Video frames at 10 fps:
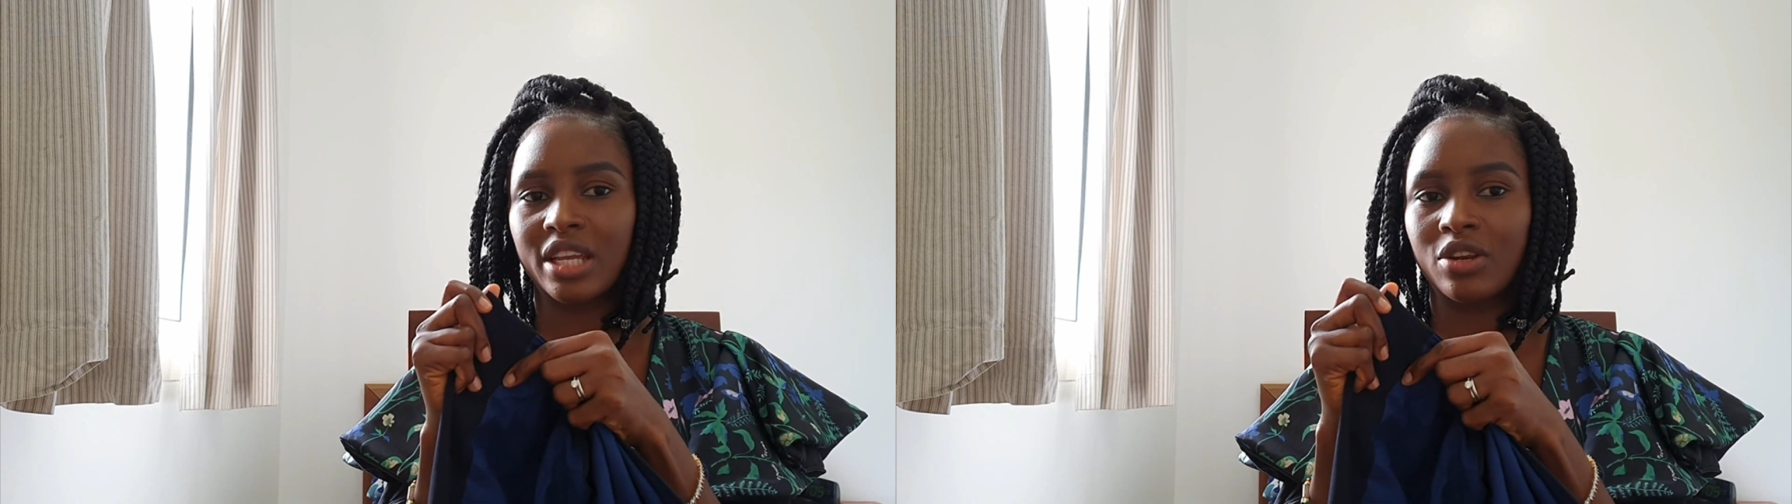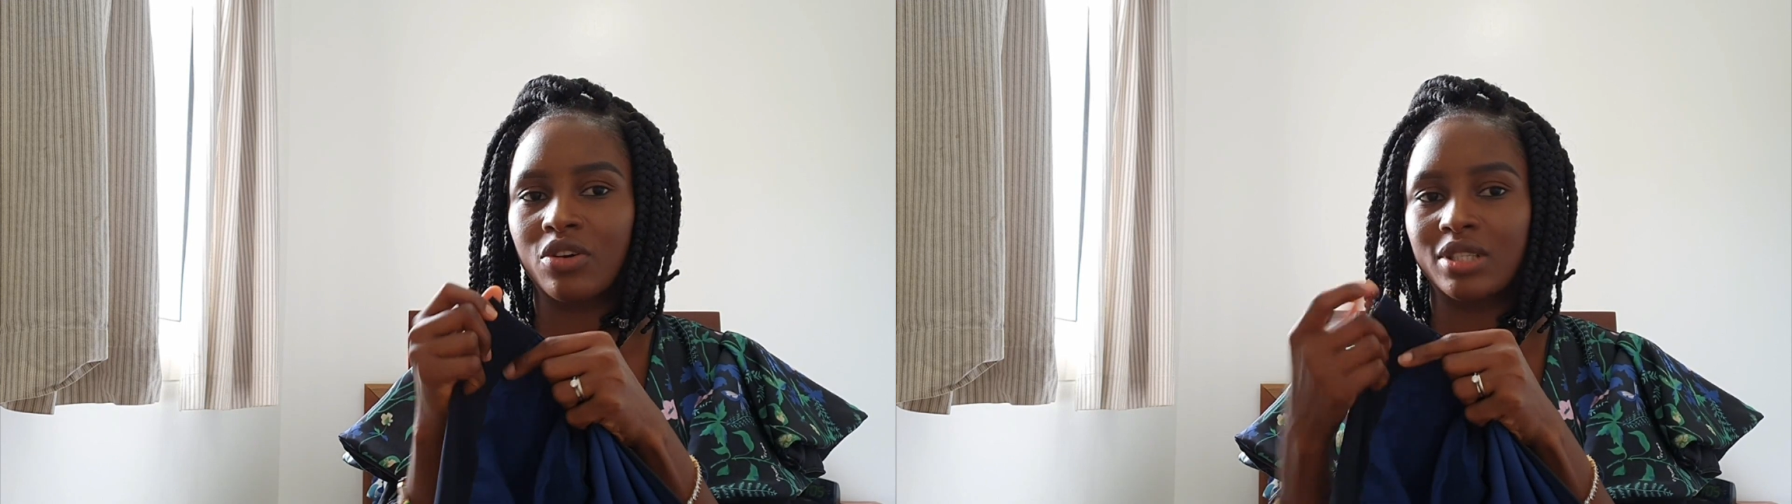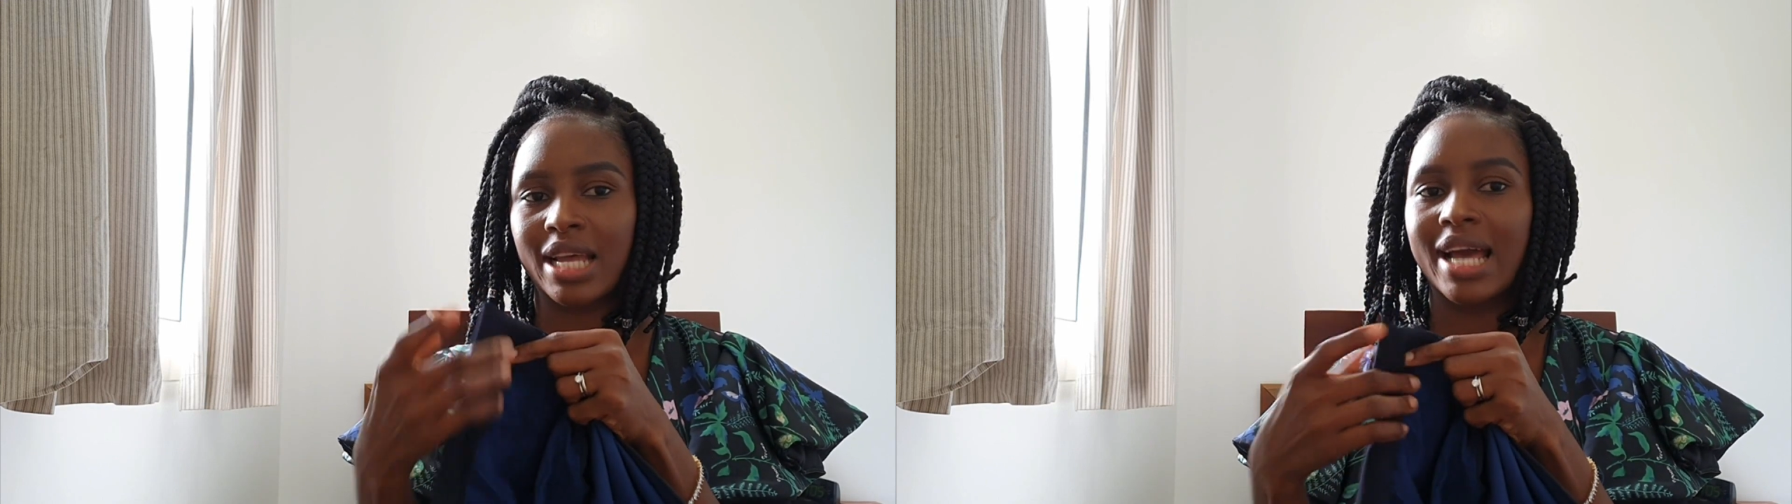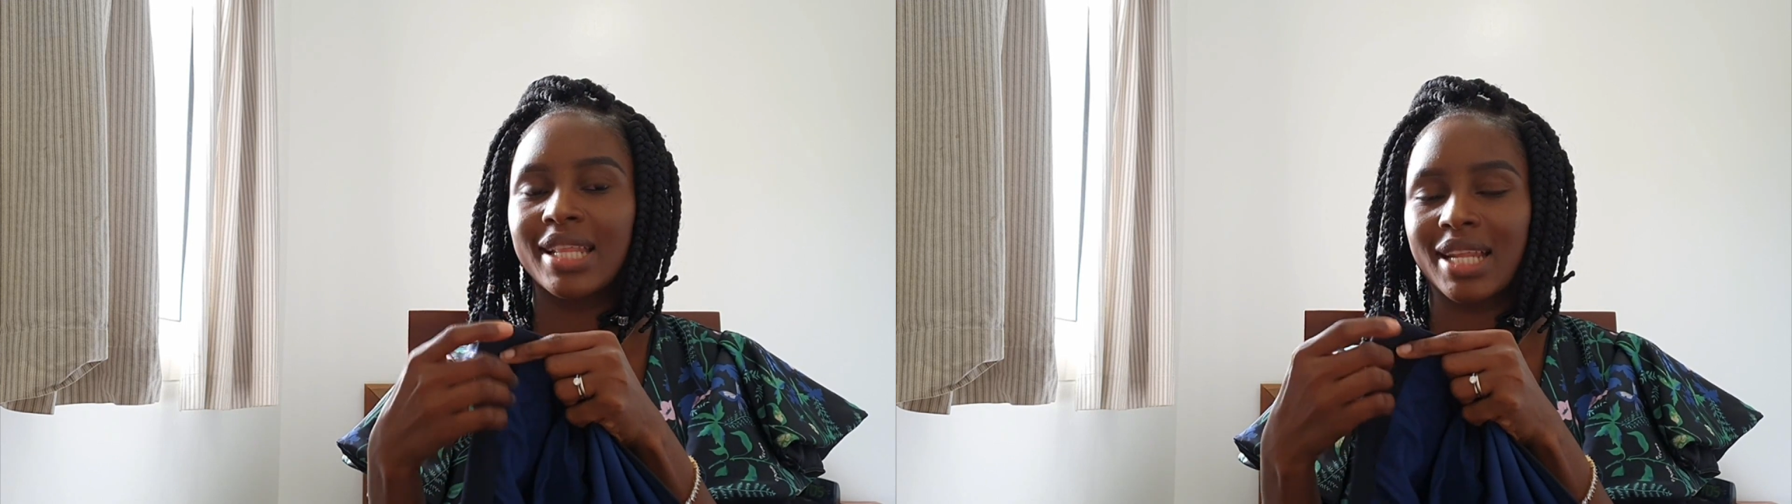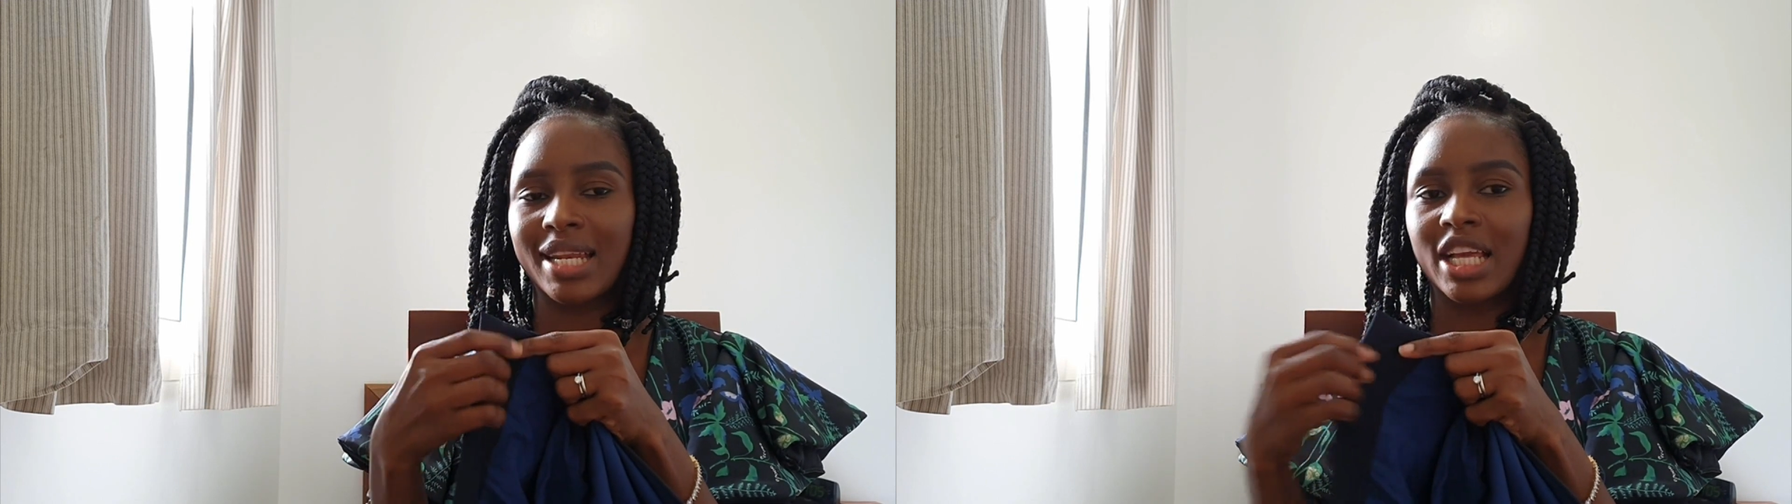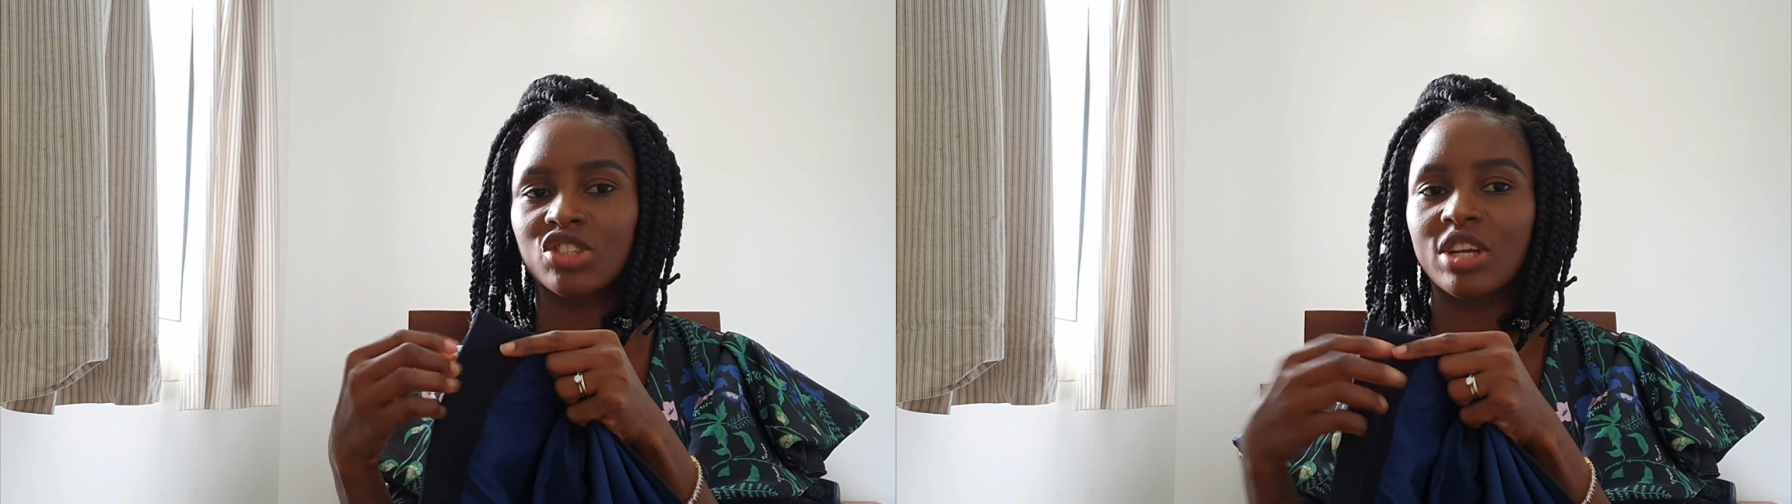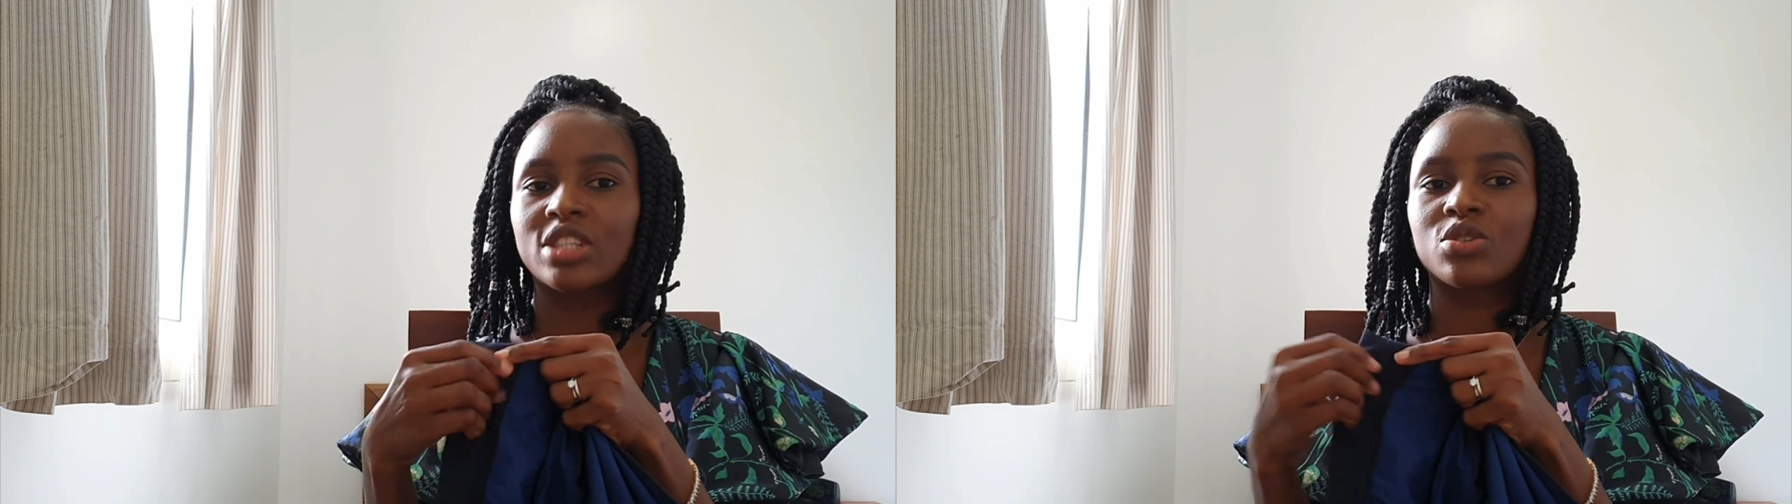in because I added an extra